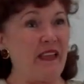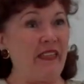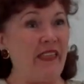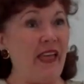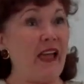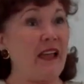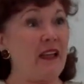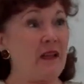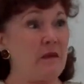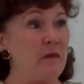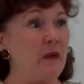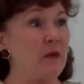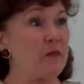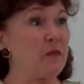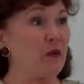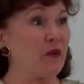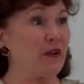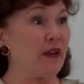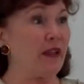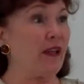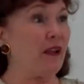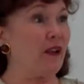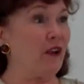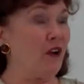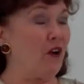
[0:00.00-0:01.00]
And that can be
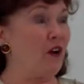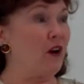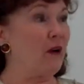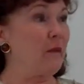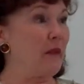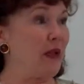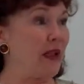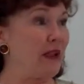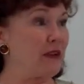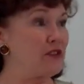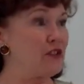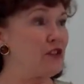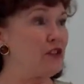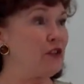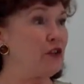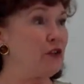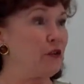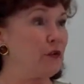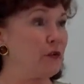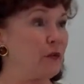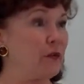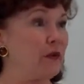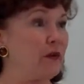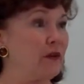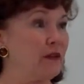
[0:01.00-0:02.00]
pretty alarming too.
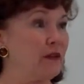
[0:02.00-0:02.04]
